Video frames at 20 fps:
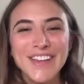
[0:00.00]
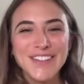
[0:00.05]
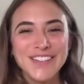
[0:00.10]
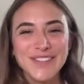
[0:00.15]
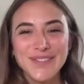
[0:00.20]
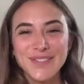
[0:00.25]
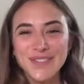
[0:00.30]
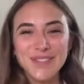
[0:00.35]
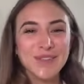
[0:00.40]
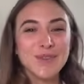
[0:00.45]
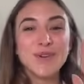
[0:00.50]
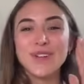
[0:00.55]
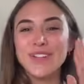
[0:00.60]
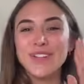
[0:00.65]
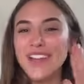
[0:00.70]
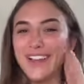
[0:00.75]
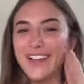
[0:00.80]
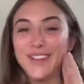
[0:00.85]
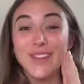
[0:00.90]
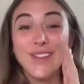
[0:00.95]
You were
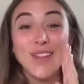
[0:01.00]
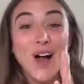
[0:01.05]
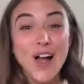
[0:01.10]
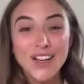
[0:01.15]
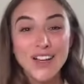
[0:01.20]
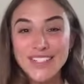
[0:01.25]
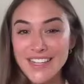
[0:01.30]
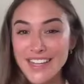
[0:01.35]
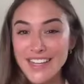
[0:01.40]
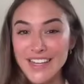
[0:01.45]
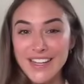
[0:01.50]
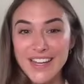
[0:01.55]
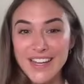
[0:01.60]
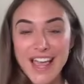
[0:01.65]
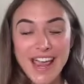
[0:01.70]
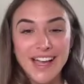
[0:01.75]
like locked in.